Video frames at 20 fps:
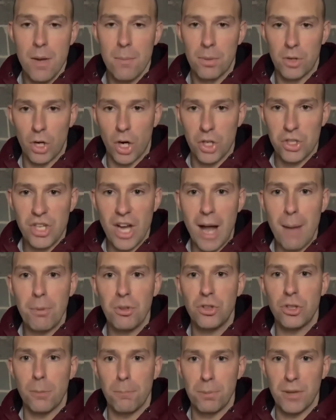But our job
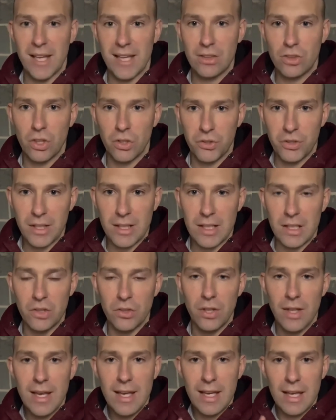is to plant the
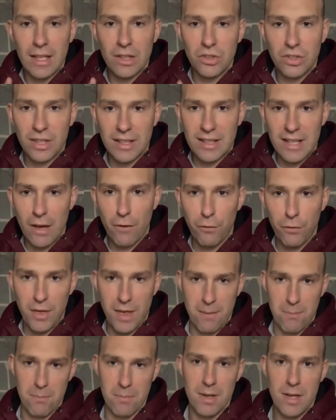seeds and to give
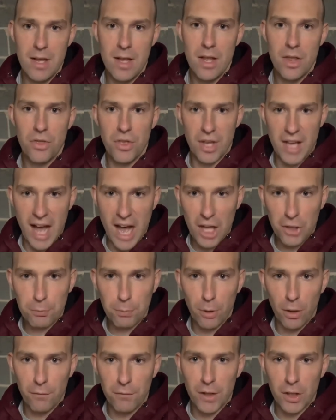them the
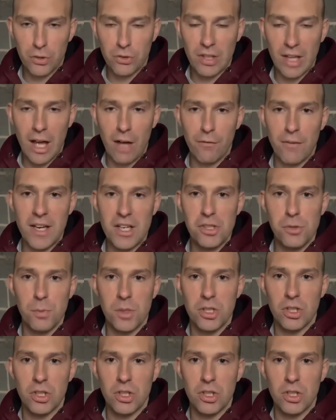gospel of their salvation,